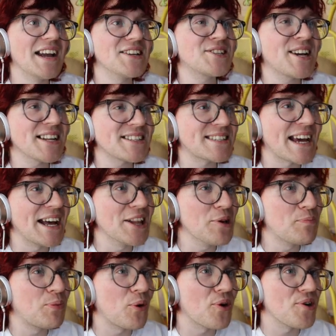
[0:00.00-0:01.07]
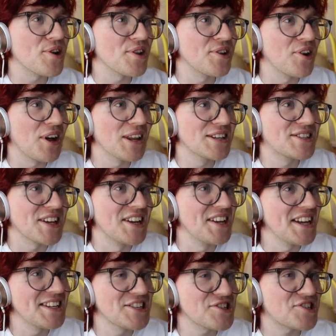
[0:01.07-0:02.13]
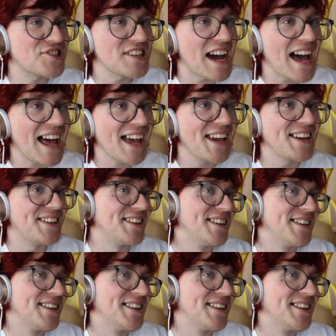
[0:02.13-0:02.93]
just got teleported and all of a sudden I just died.